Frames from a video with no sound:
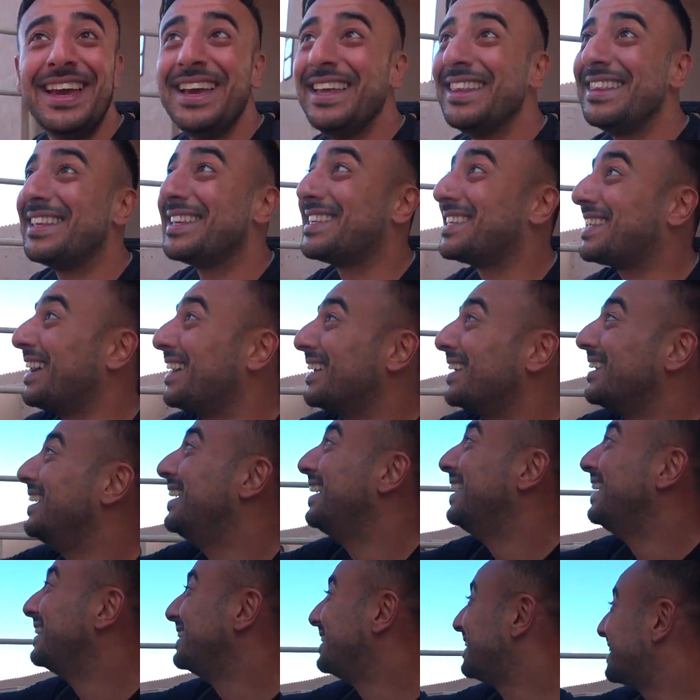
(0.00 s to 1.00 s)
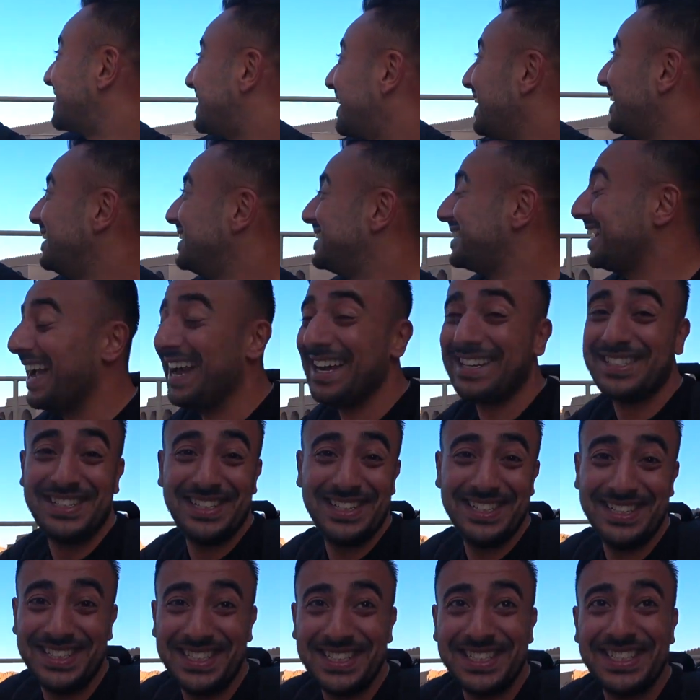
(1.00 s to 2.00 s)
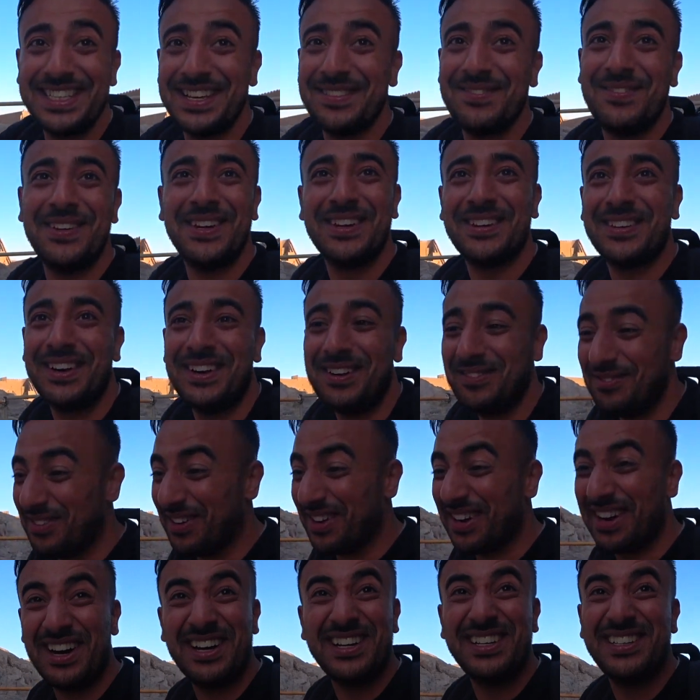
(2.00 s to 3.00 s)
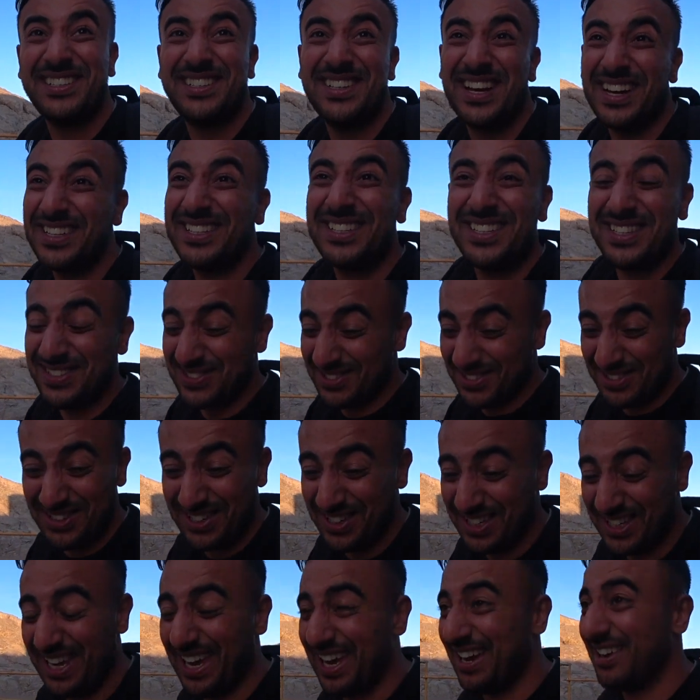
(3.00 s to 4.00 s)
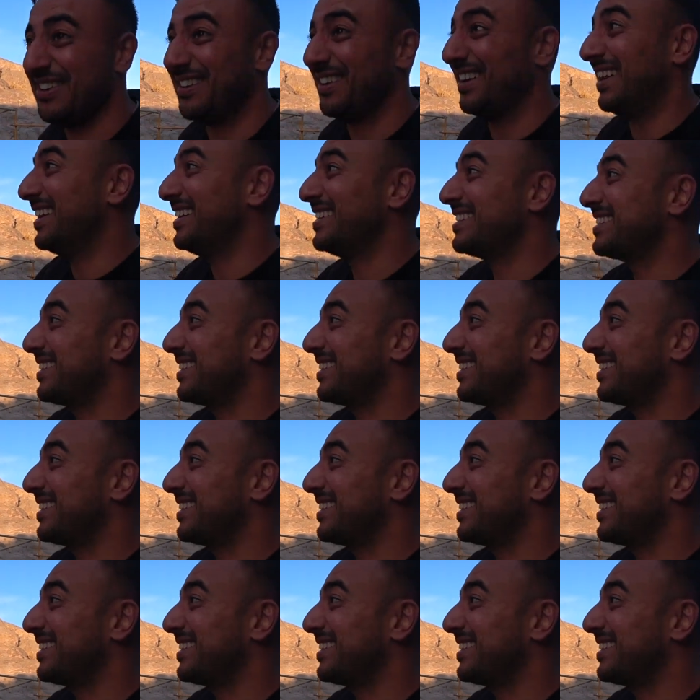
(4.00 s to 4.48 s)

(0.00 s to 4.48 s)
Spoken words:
the sun, the sun is actually disappearing, but I just couldn't care less.